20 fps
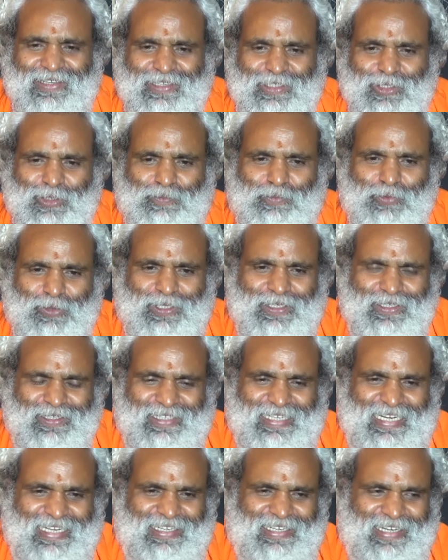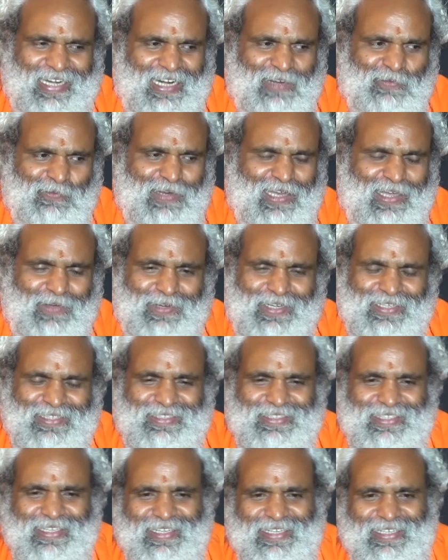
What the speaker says: you put red flowers,